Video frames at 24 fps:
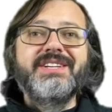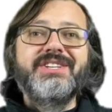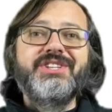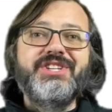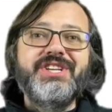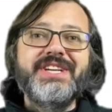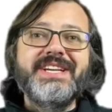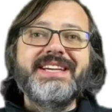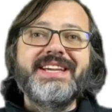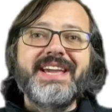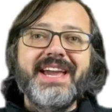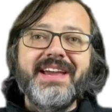
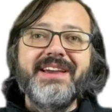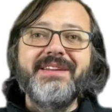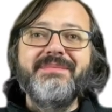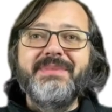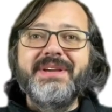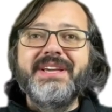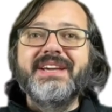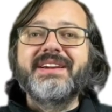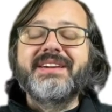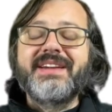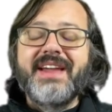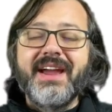she can
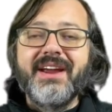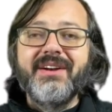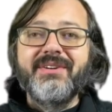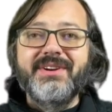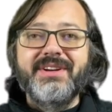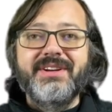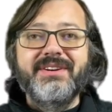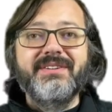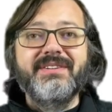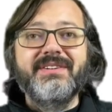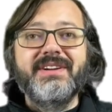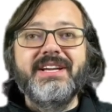be a
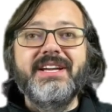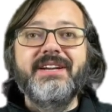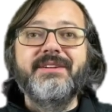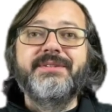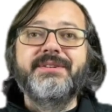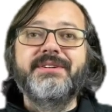carrier if